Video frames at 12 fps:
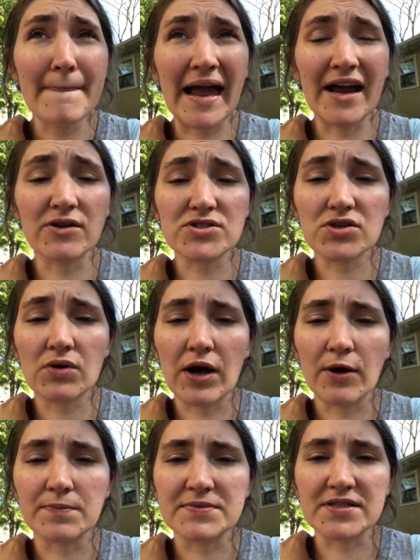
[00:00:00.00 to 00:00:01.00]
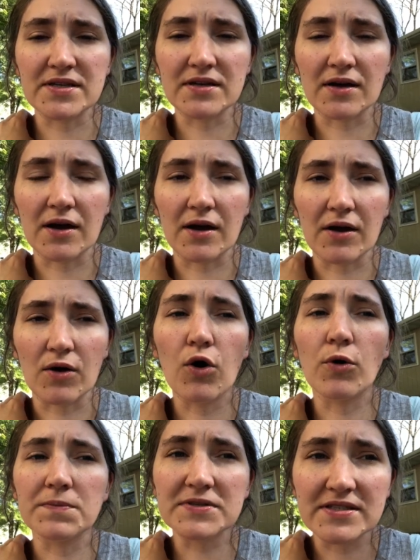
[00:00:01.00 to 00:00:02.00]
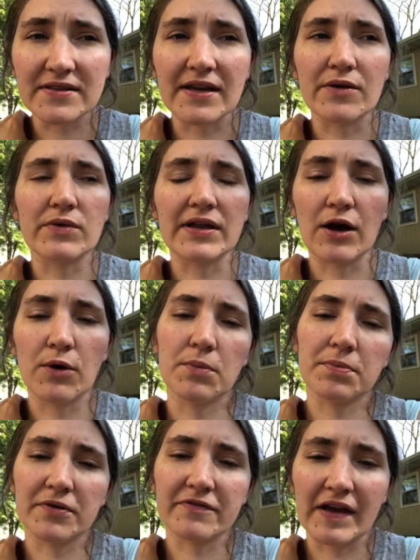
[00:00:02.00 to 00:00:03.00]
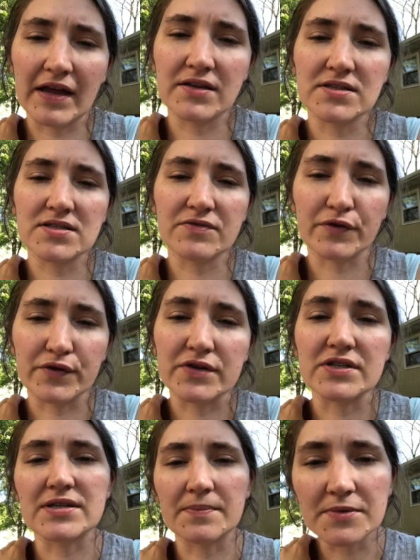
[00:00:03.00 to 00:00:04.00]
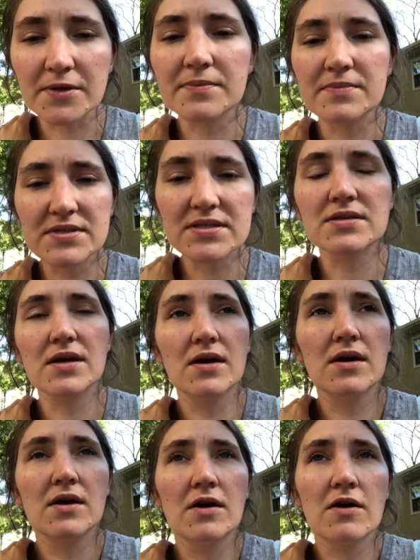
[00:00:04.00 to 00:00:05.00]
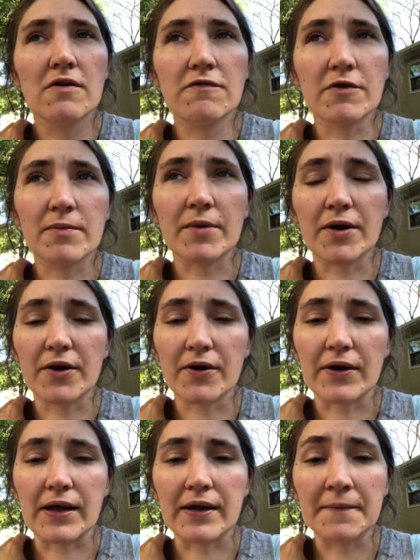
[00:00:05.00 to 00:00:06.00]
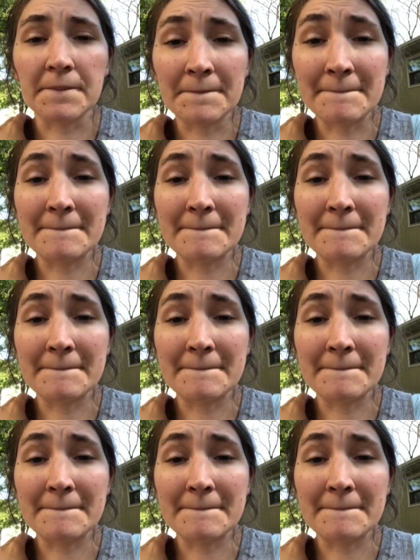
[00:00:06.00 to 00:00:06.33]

I also hoped that it would help prevent further symptoms from occurring.